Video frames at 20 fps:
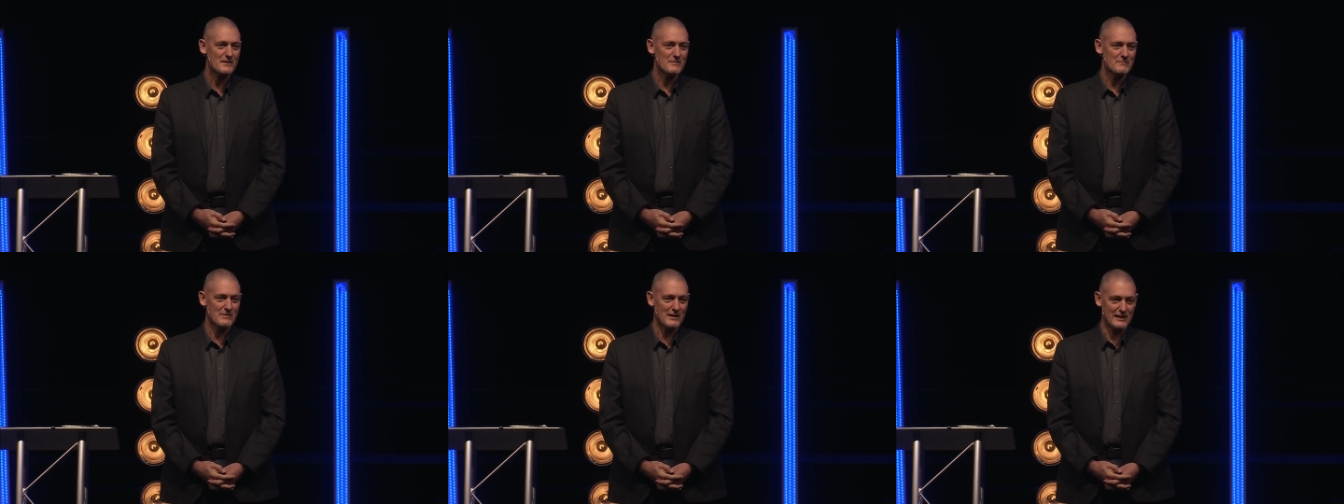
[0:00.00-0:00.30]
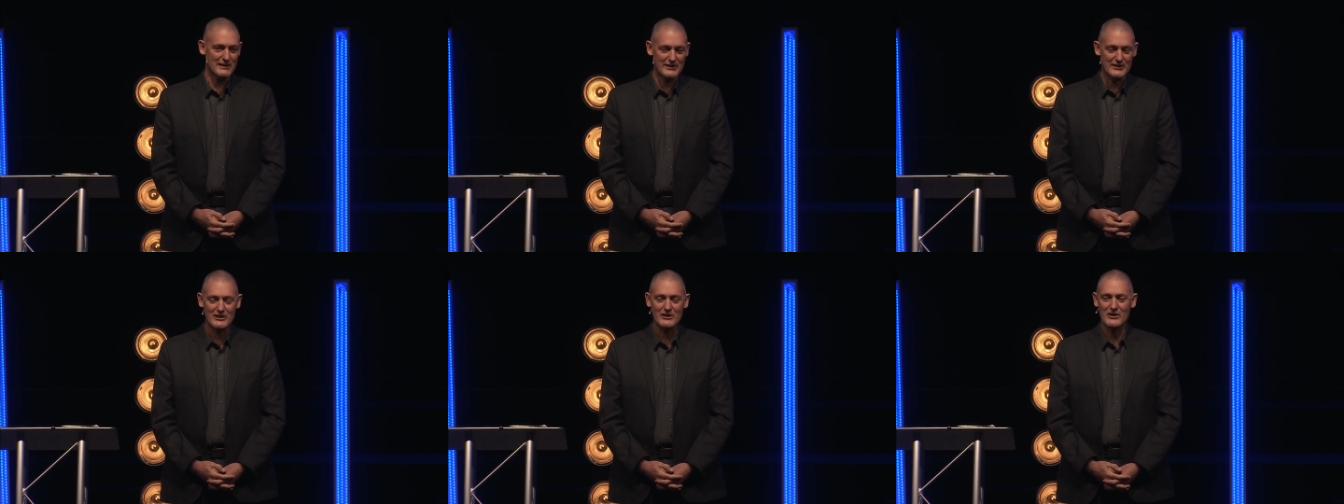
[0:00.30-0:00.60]

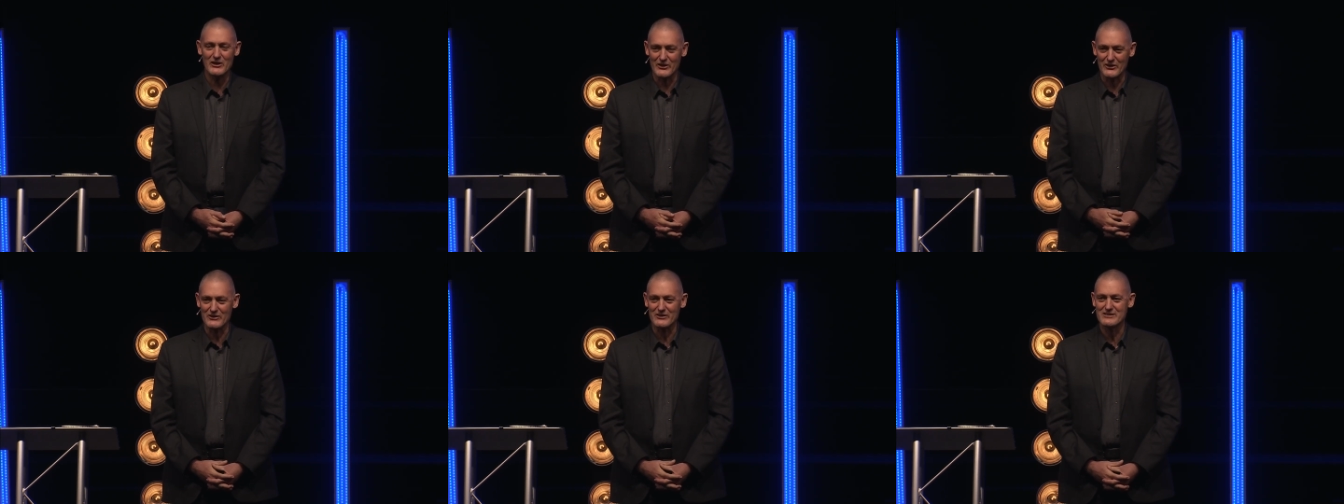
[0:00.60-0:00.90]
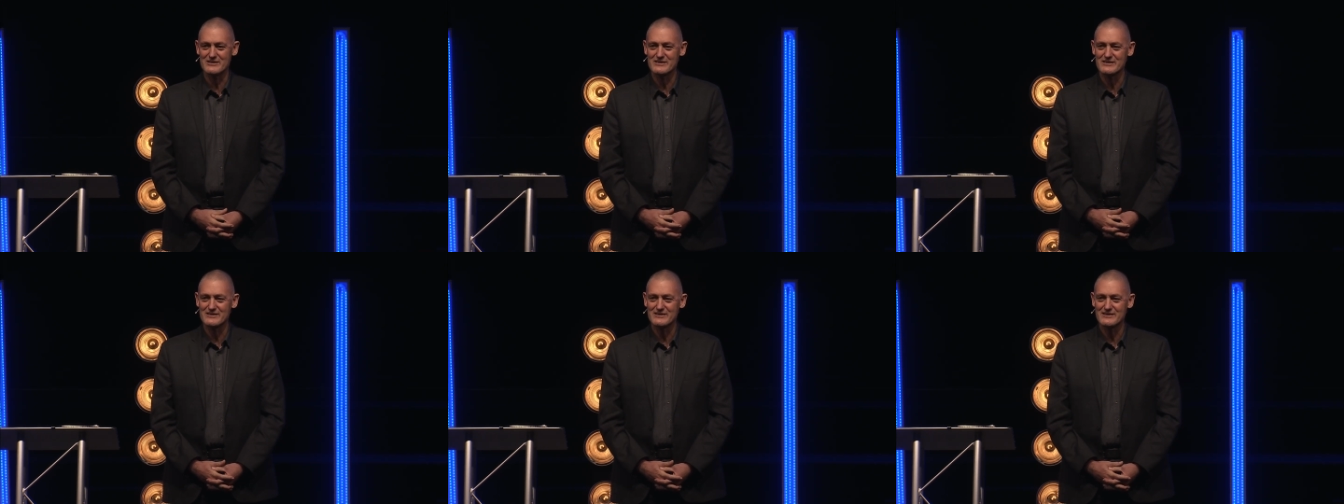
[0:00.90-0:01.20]
My little
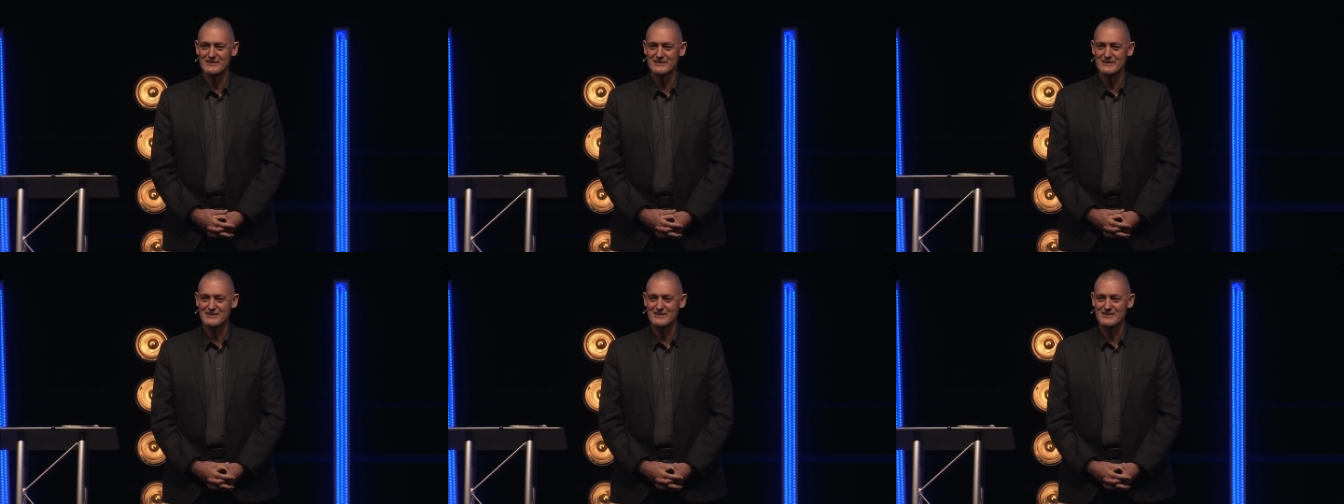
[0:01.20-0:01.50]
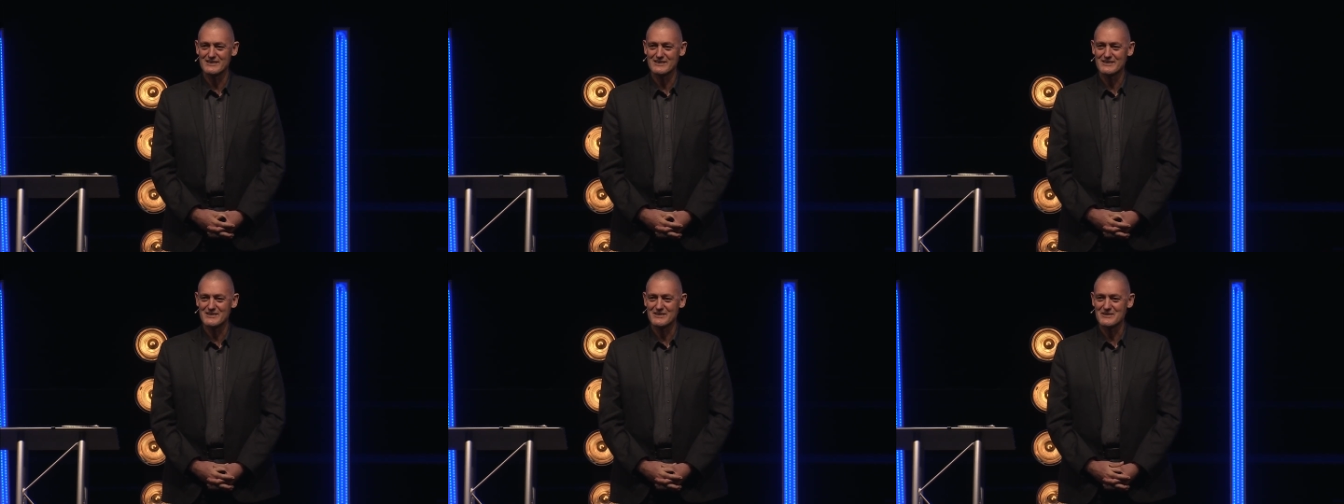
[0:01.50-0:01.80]
heart
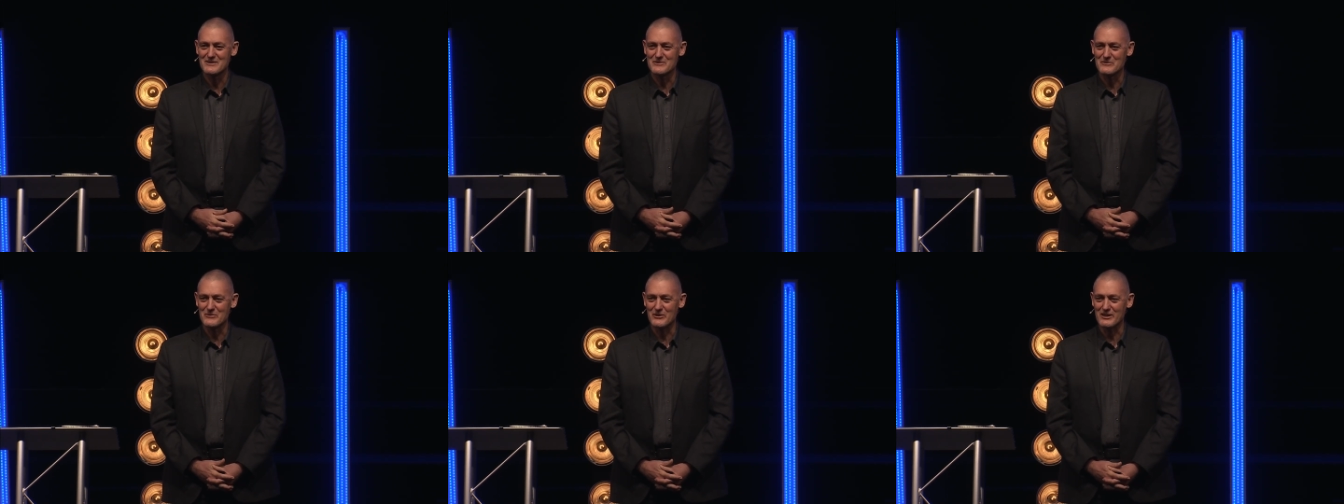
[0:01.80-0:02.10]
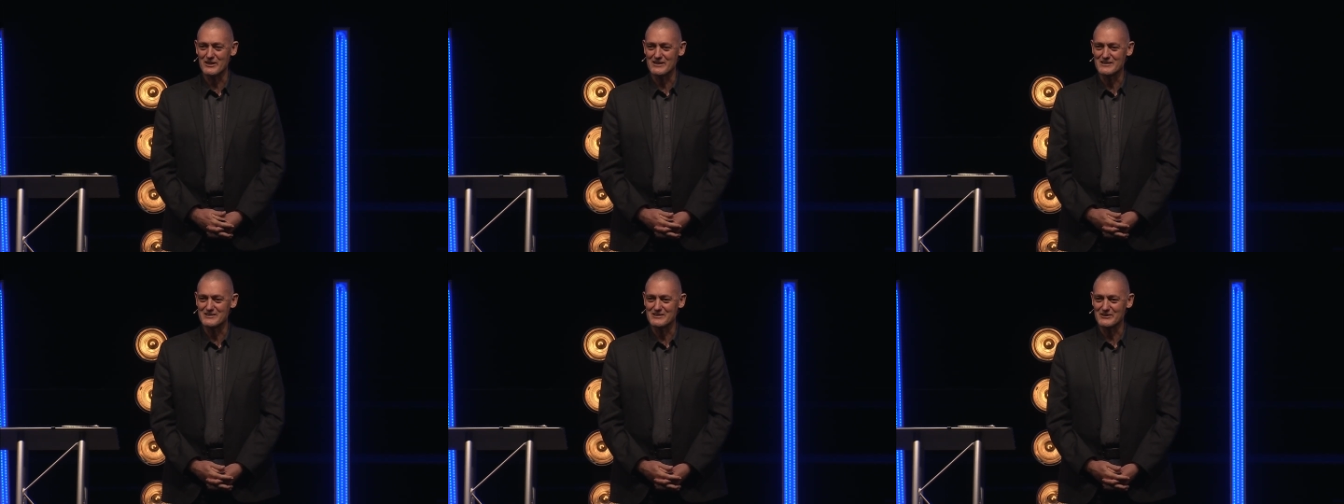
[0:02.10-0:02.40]

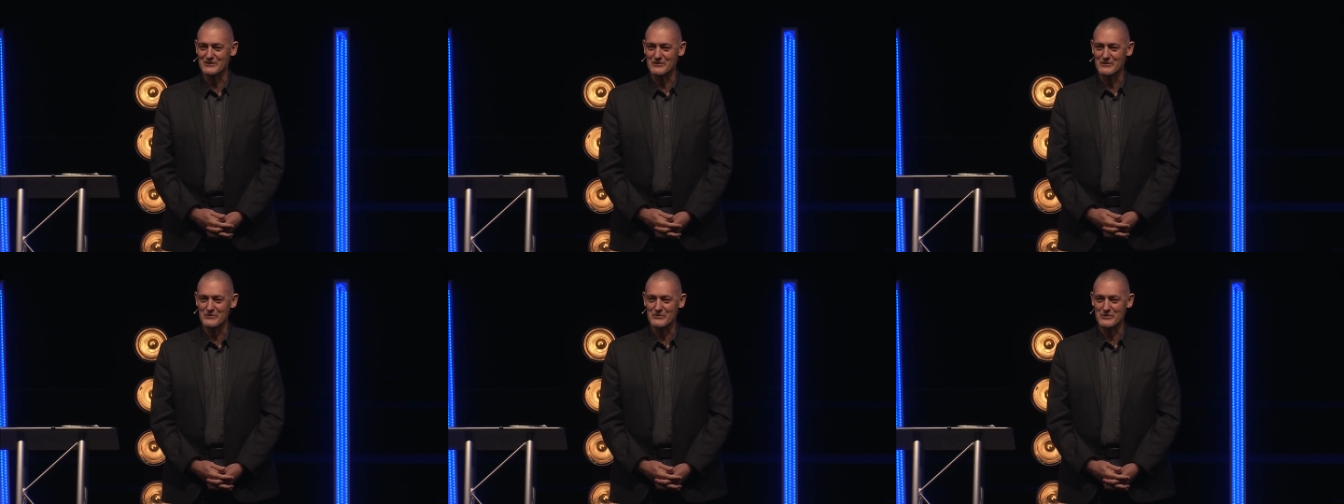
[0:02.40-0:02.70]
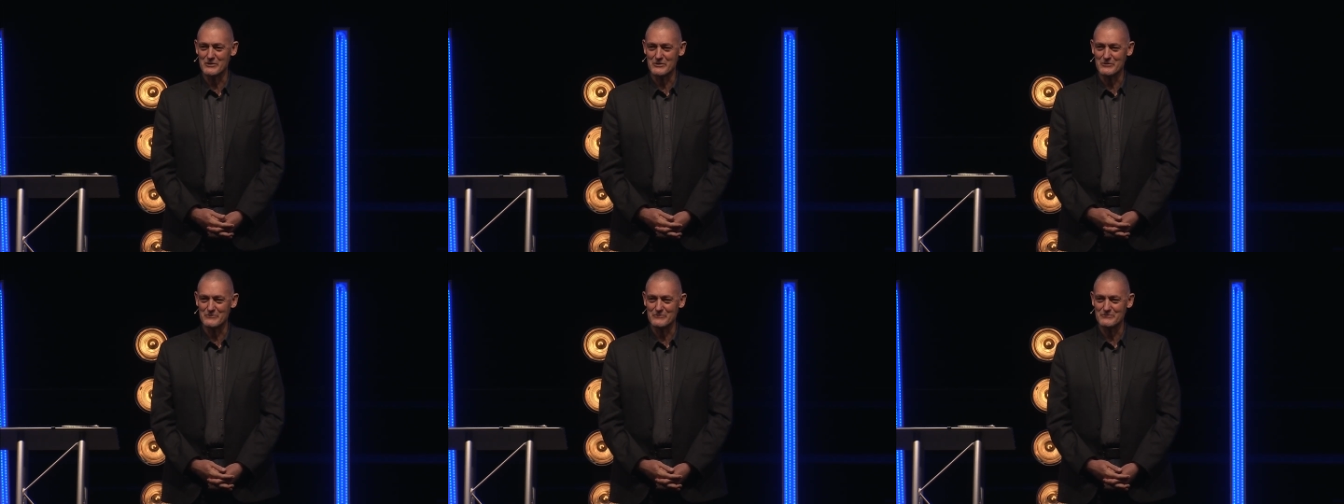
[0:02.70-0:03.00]
wanted to go
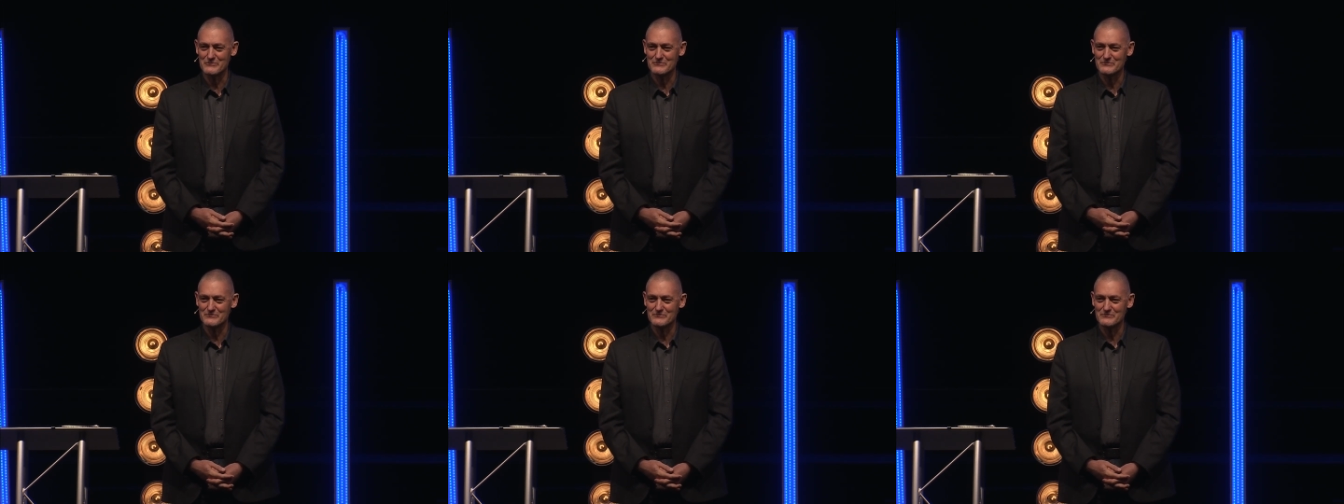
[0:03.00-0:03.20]
home.